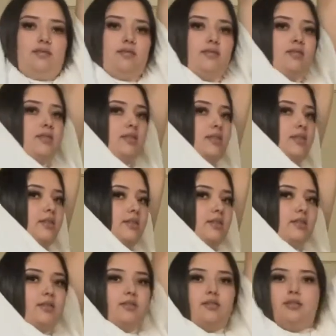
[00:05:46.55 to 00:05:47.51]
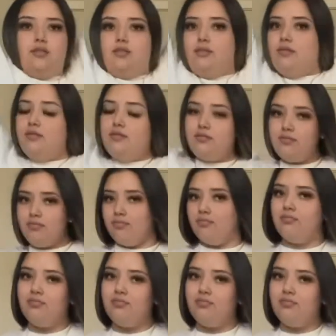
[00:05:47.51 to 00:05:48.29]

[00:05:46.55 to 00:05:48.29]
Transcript: [no speech]